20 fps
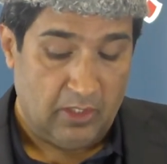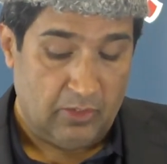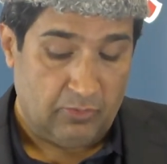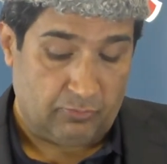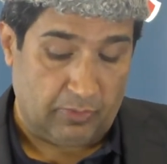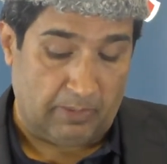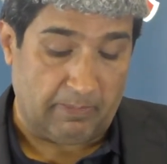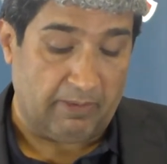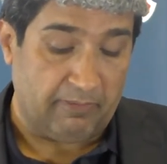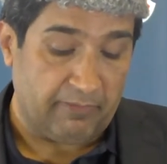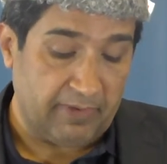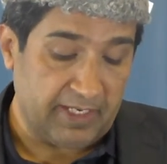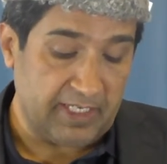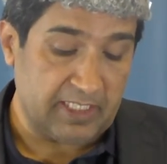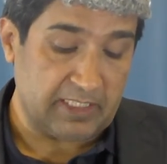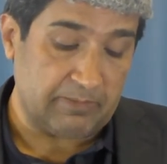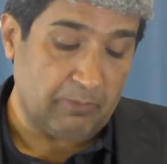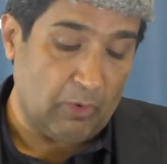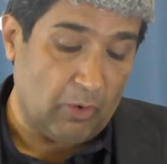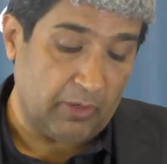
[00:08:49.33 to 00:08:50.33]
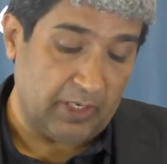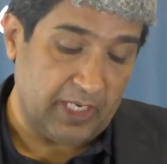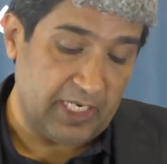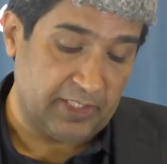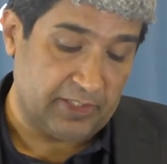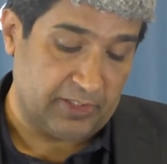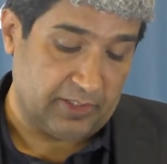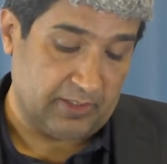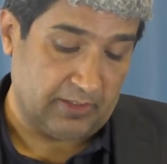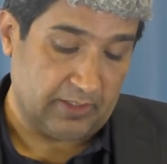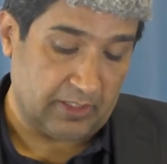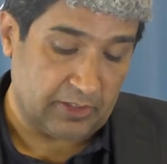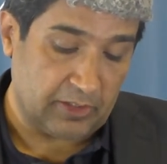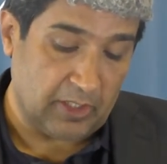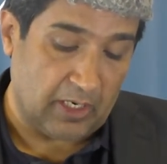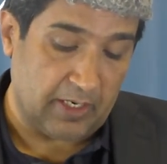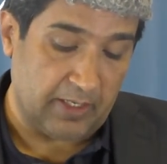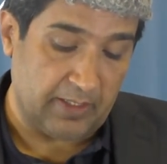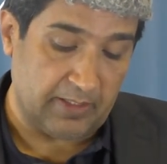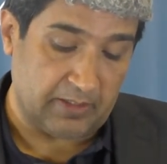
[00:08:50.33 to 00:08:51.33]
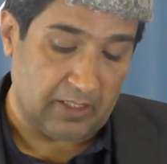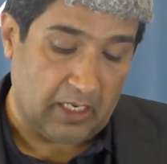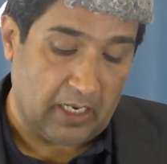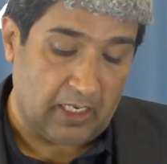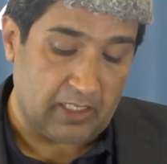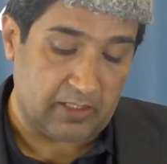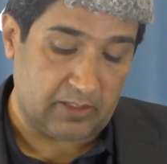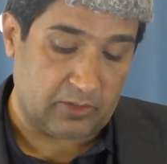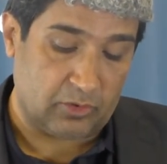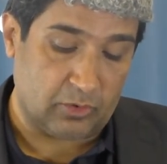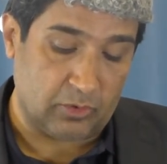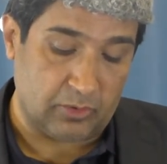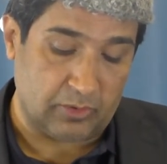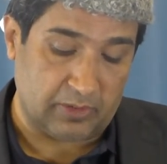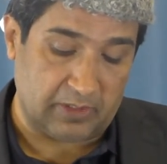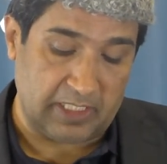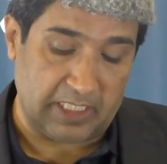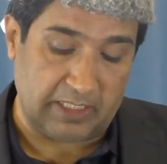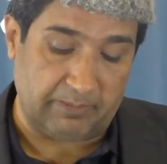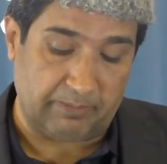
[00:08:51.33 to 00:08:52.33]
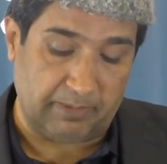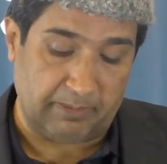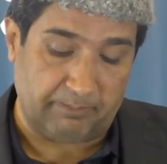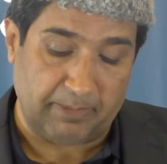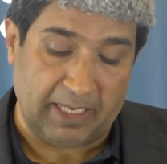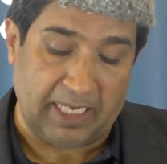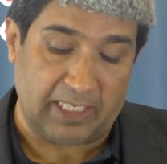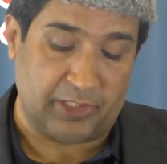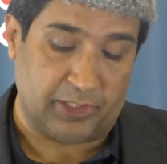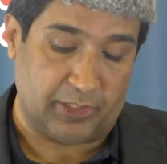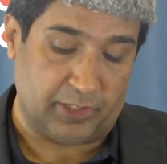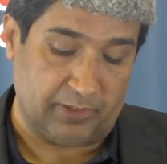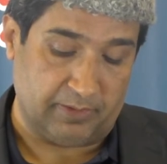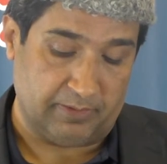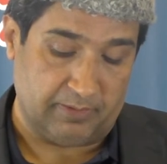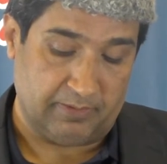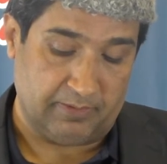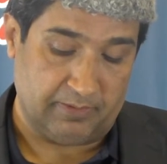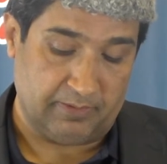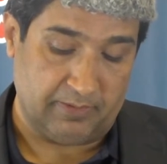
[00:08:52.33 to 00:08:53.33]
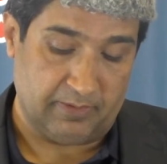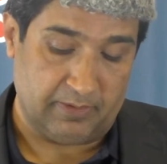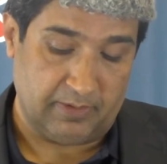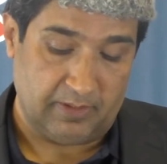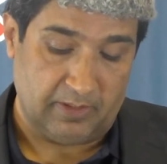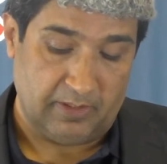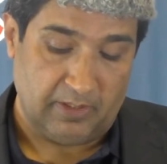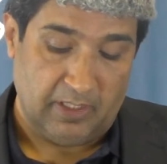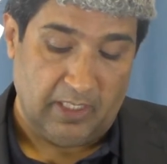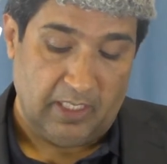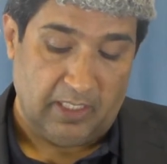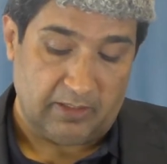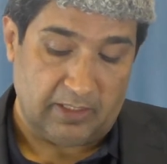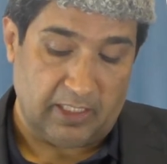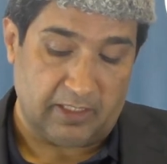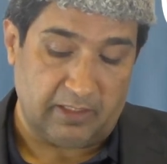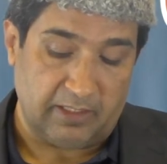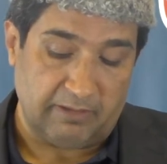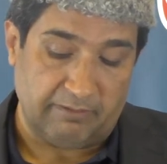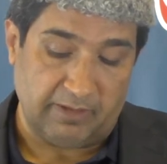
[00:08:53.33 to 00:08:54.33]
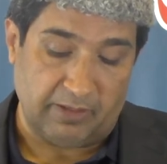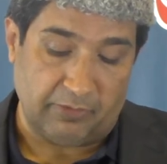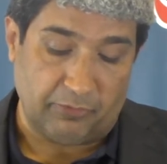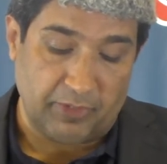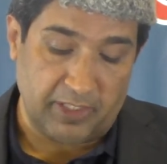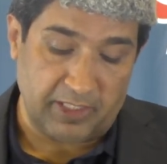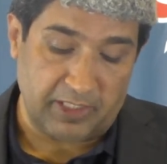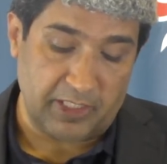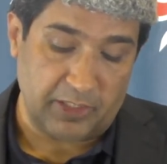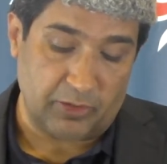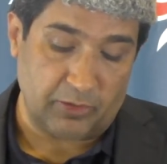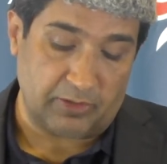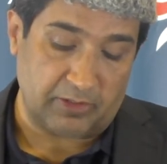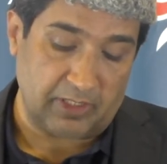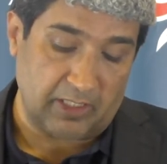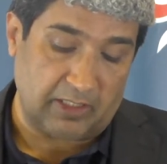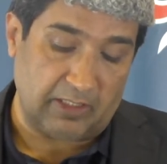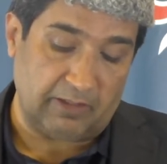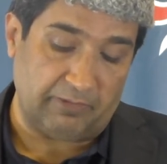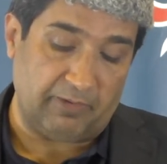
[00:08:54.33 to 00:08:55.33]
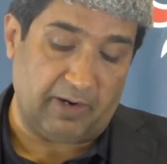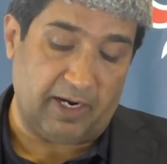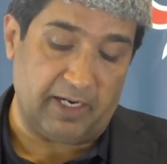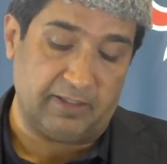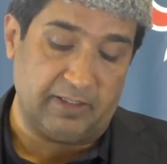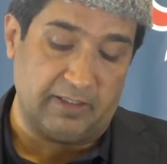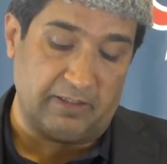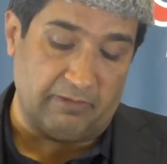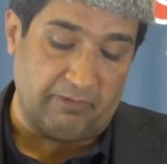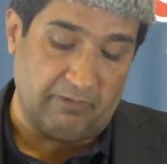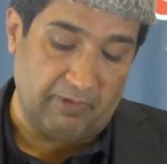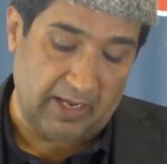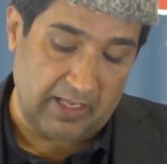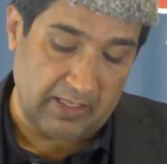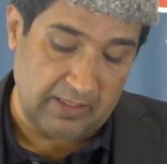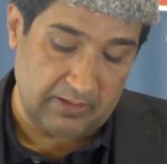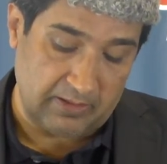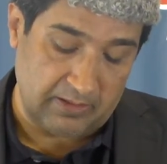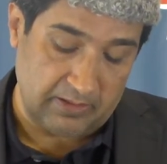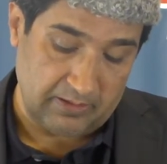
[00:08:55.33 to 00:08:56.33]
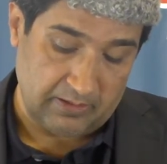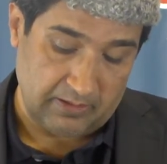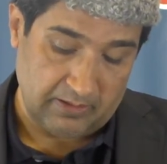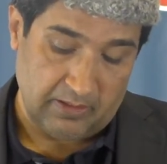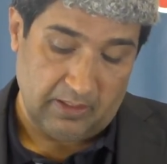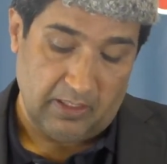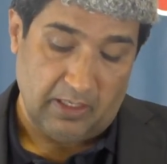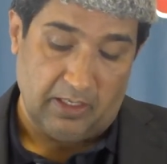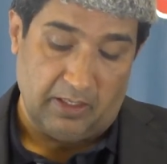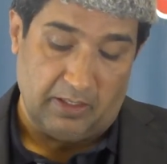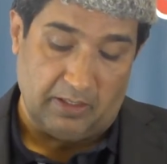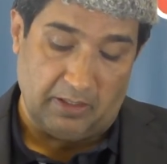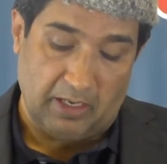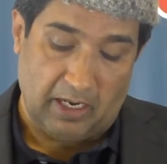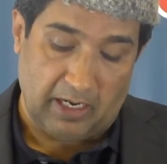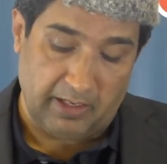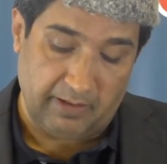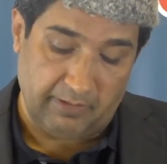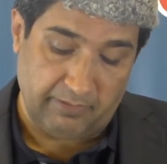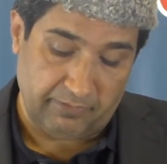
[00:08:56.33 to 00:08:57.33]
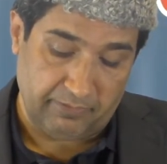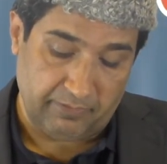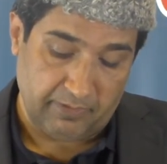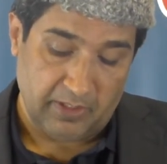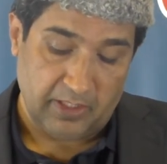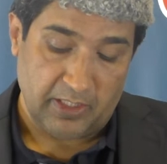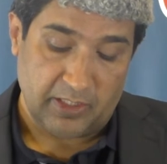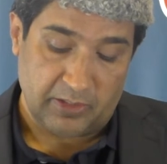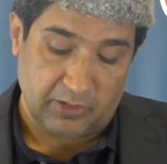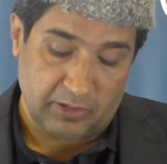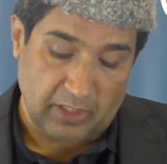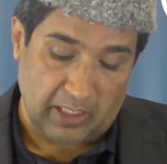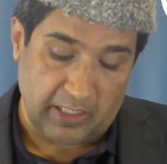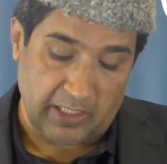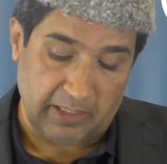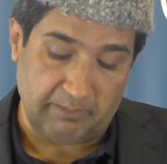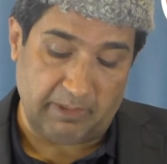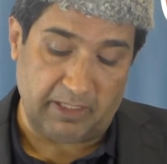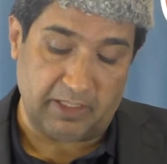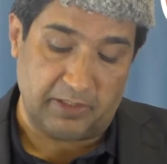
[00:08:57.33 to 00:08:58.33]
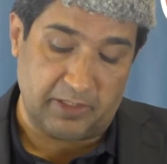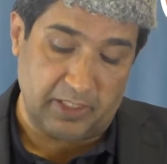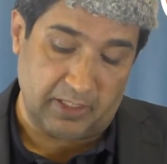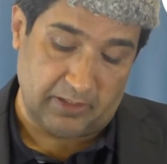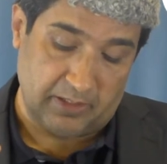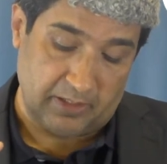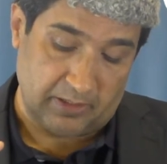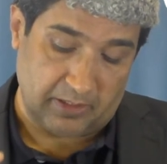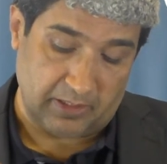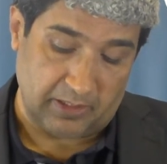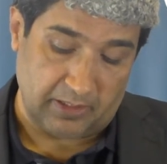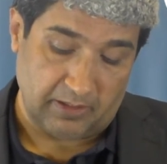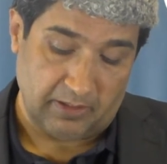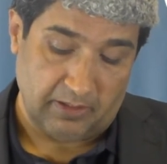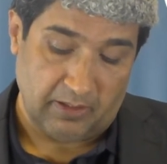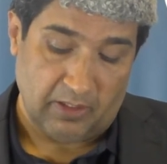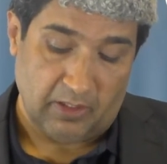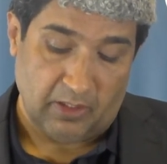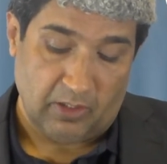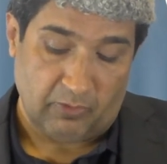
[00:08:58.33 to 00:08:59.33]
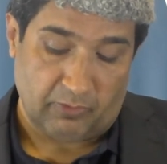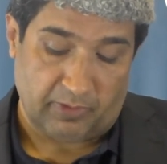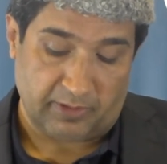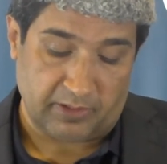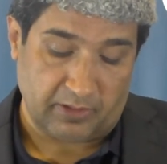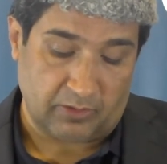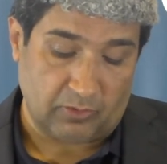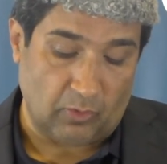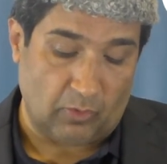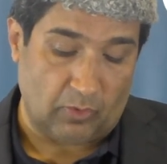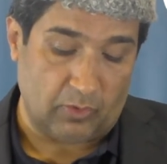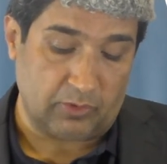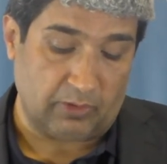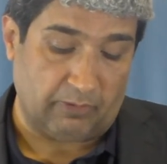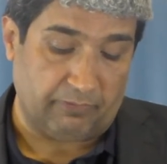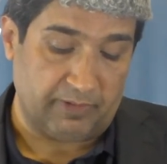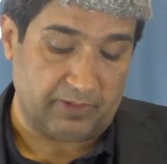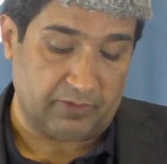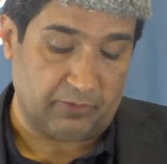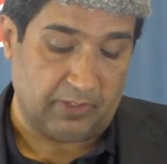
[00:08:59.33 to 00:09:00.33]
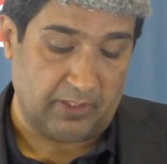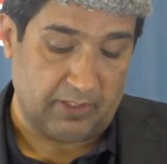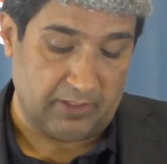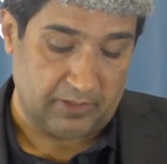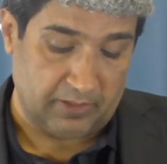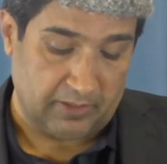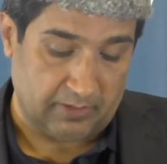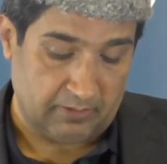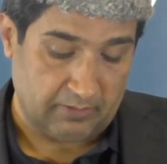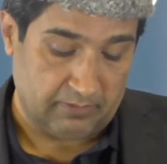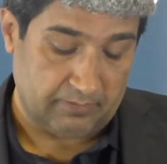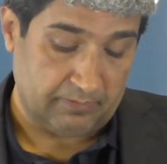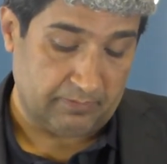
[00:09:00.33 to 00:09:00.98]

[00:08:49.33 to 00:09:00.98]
From a very small age, the child is asked to take pledge that he will ready to sacrifice his wealth, life, time, and dignity for the cause of his religion.